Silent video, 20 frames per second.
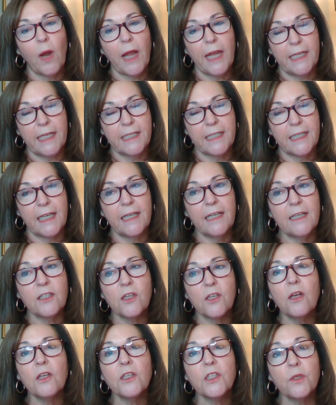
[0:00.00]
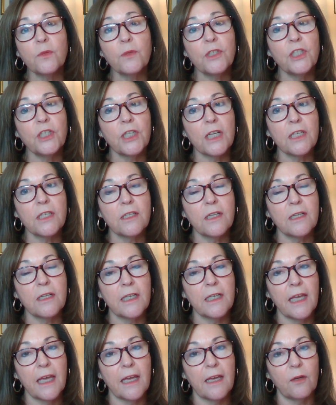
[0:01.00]
Right. And it's also
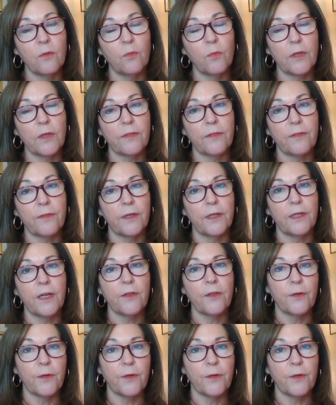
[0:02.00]
adjusted again with